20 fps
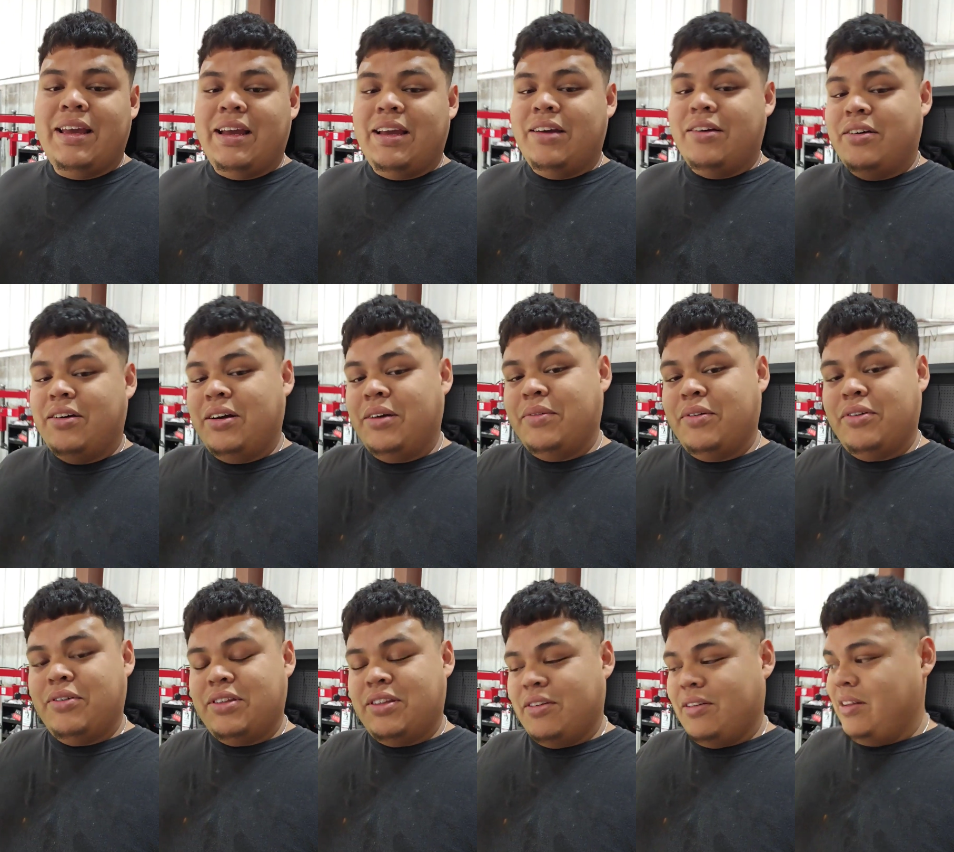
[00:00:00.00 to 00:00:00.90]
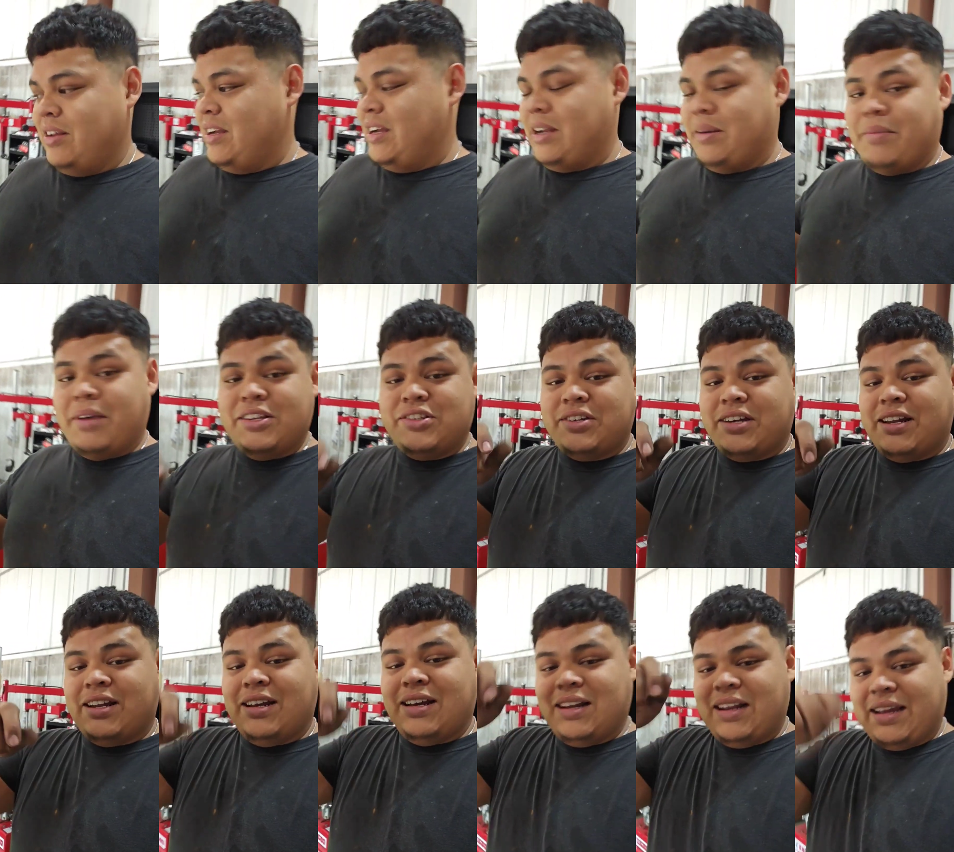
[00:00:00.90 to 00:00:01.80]
I tried
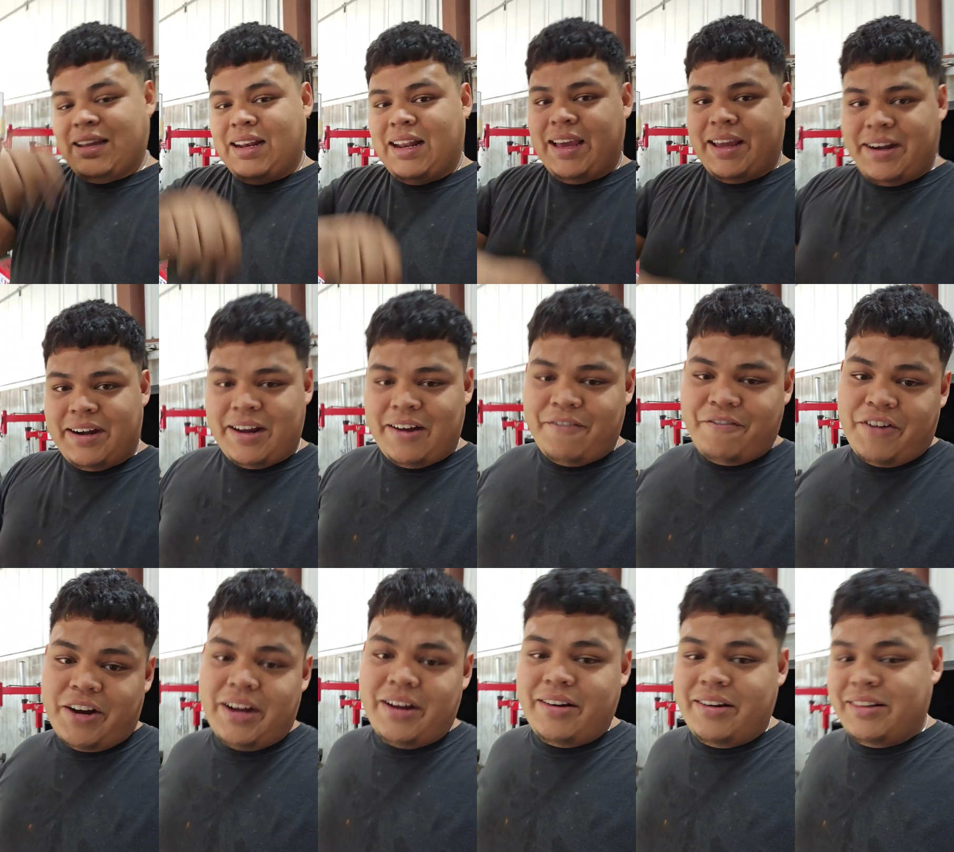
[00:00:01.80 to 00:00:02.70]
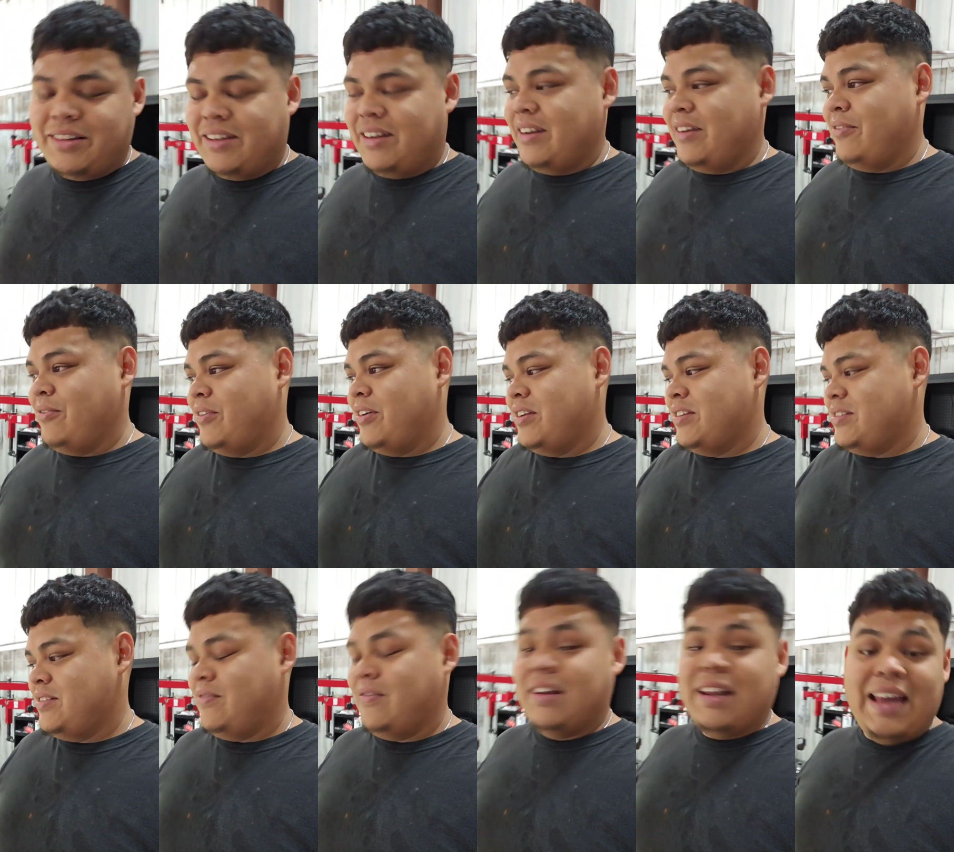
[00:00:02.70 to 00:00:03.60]
to light it on fire. It didn't even want
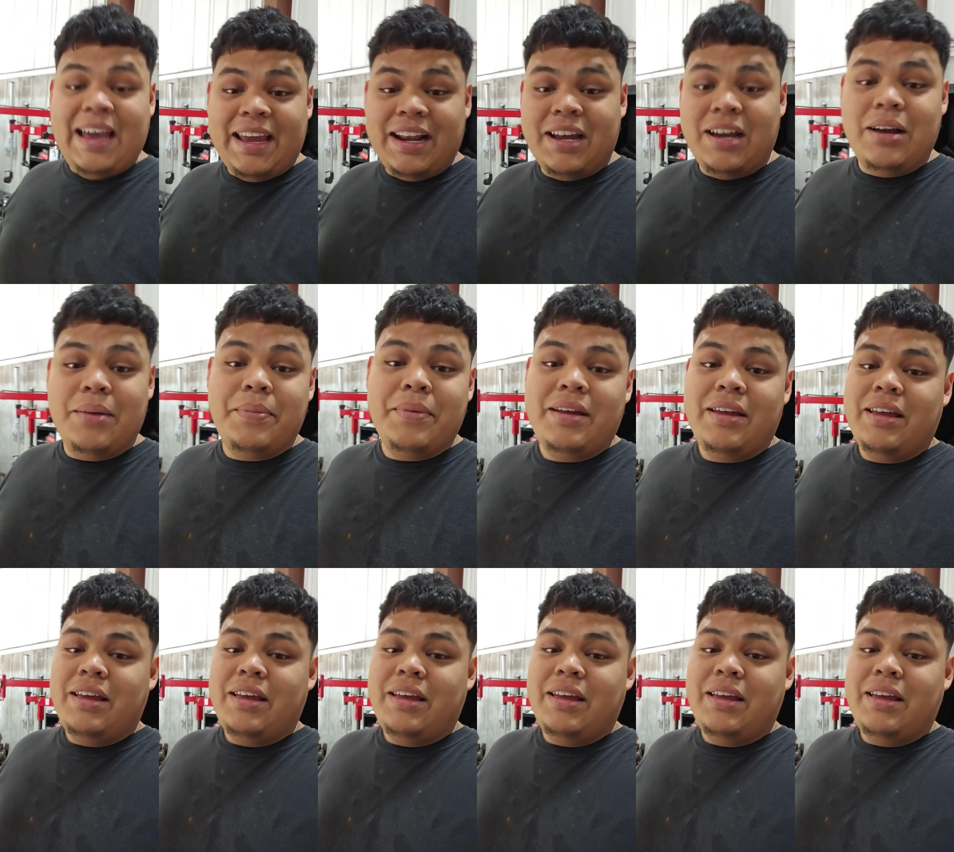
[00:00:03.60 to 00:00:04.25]
to light up.